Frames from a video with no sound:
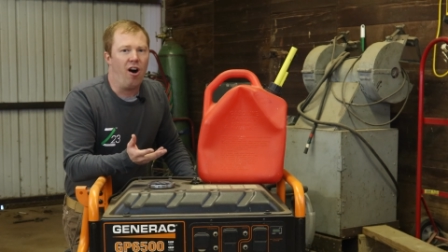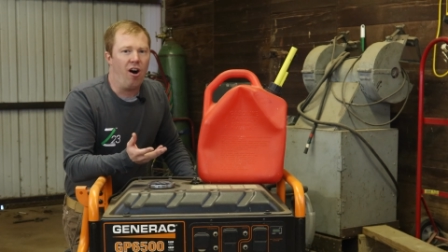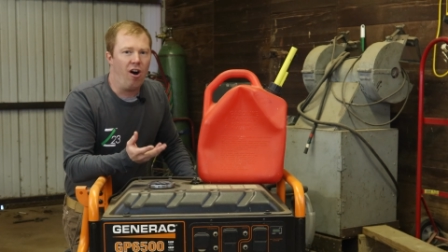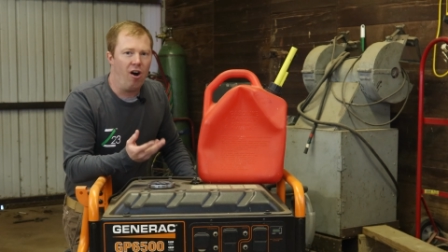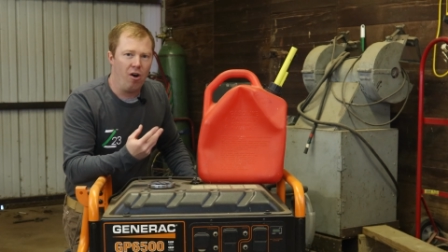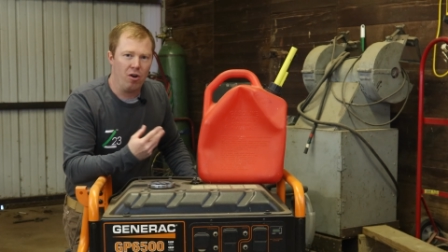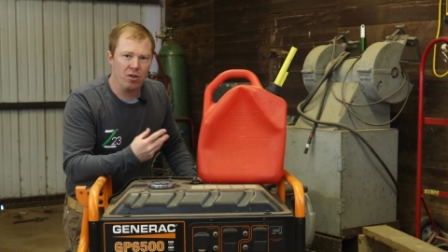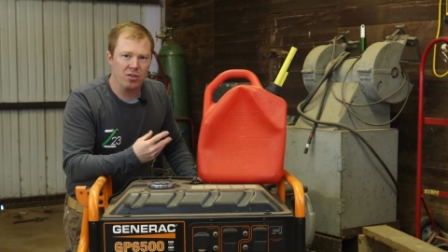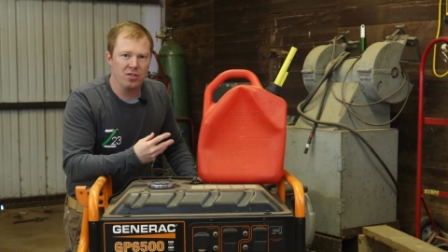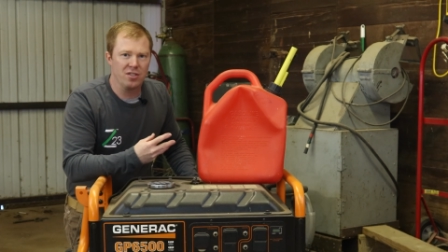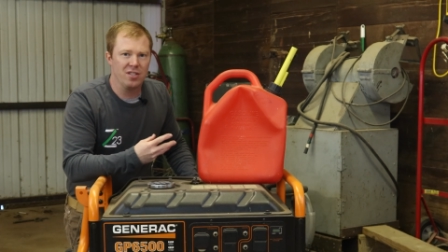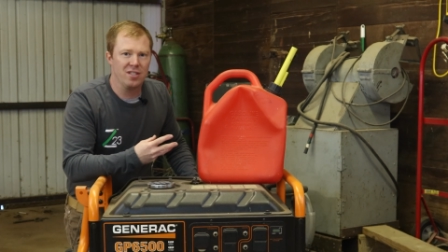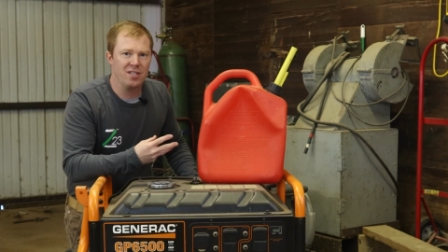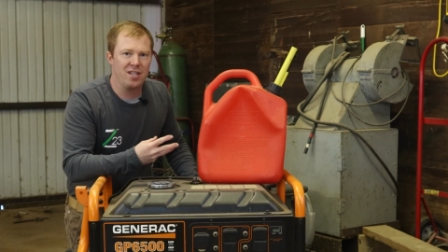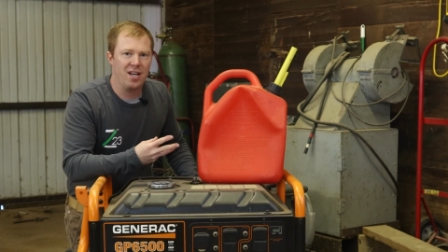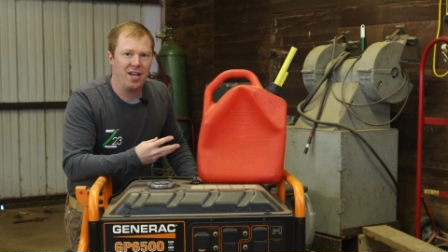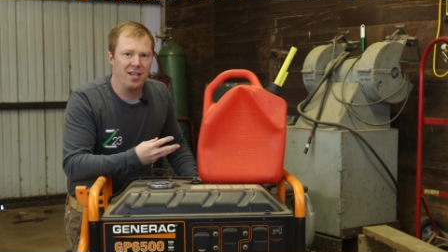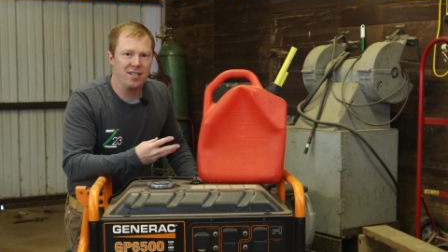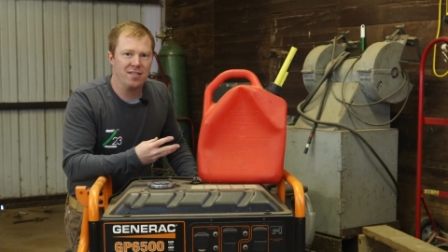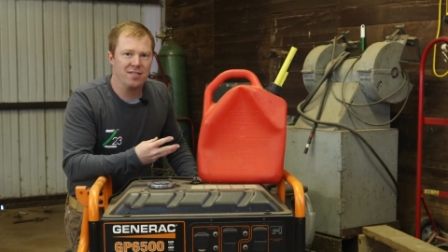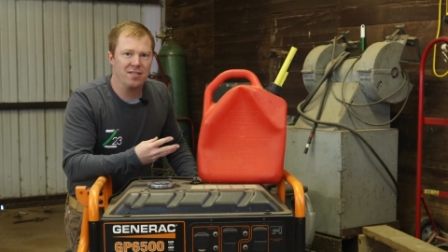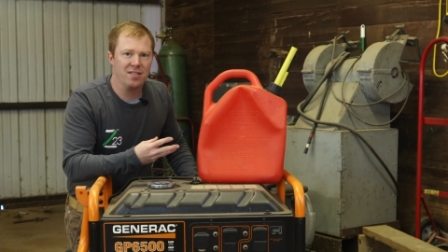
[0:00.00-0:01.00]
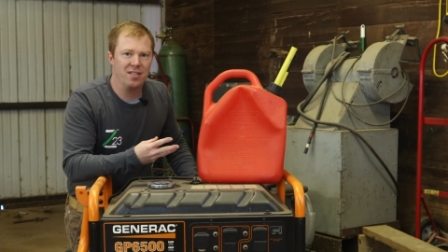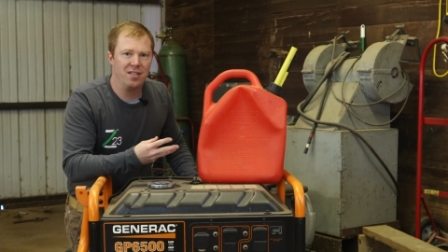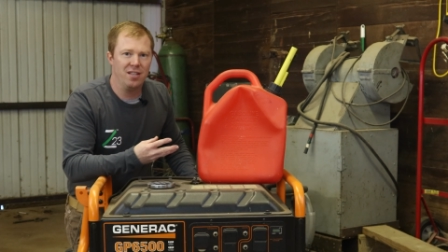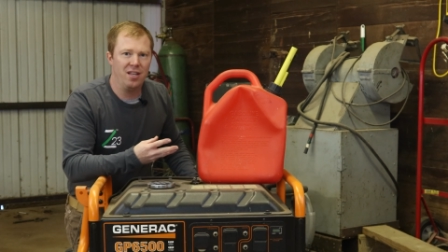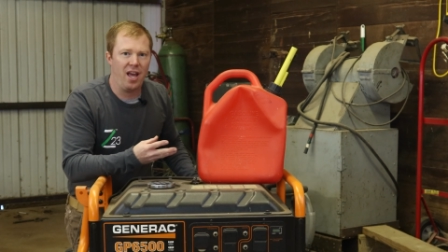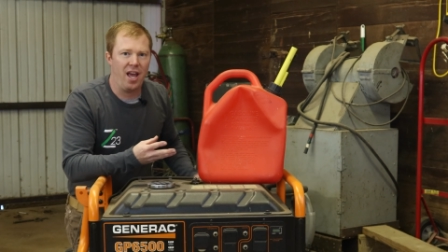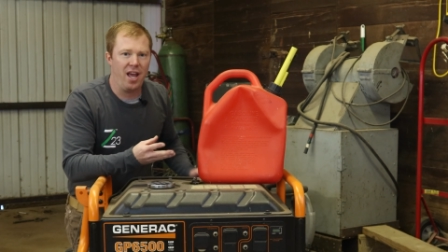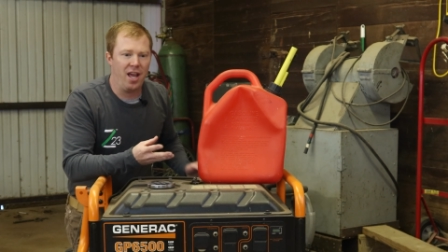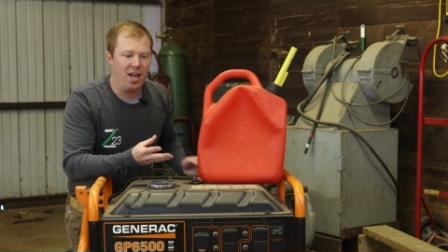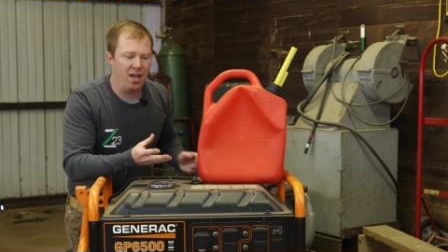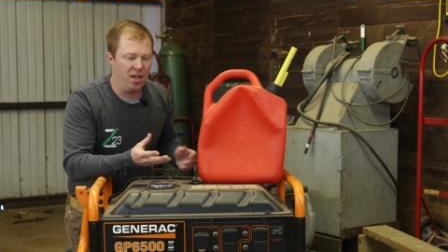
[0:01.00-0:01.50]

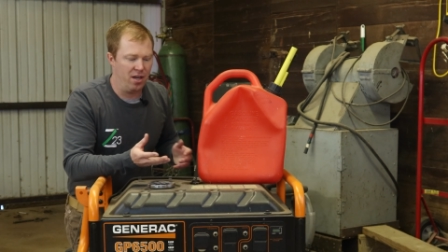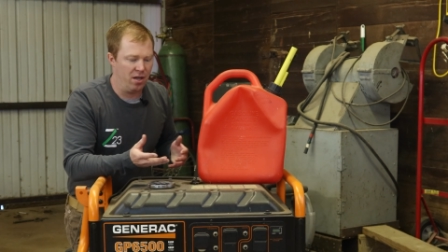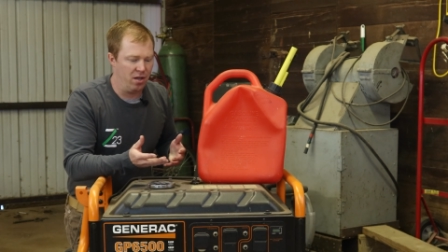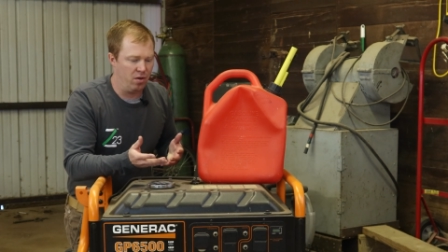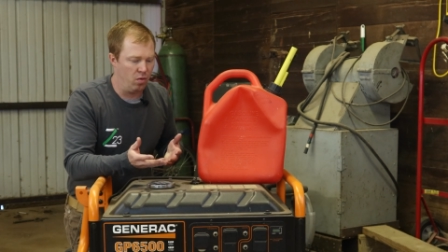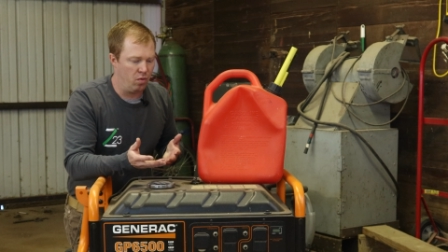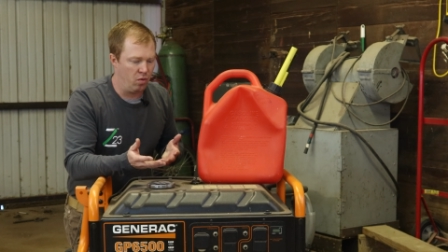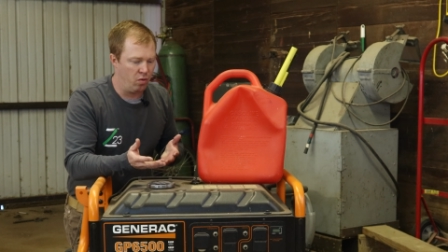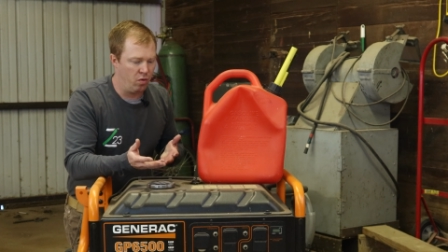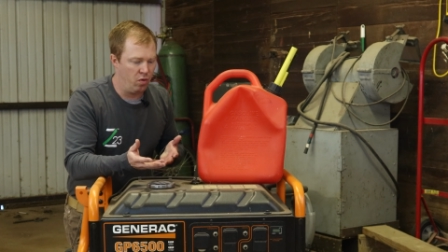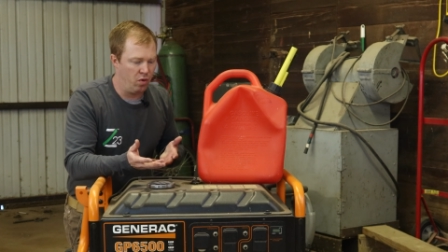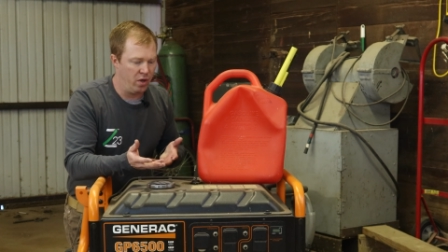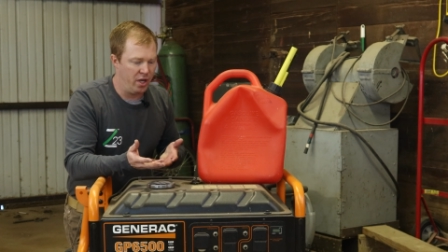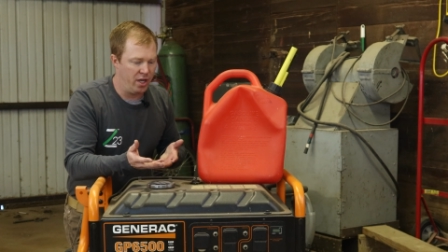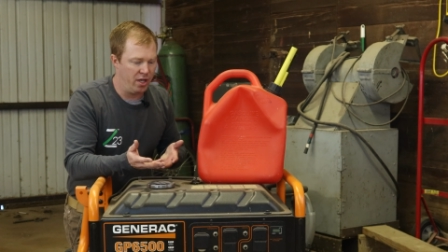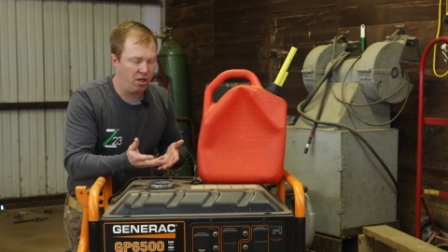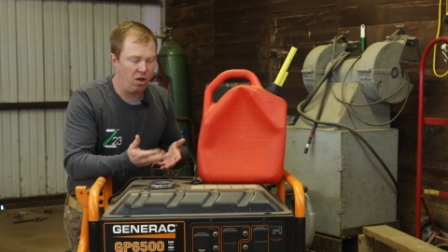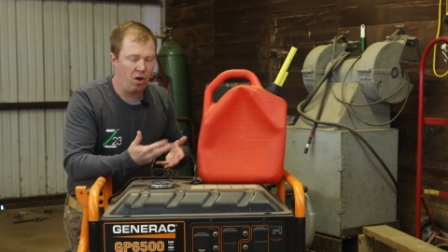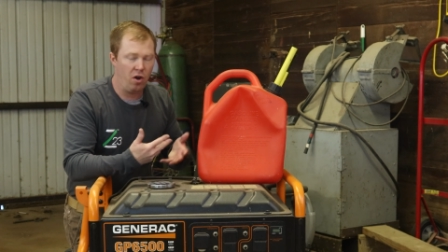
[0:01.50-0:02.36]
oxidizing and create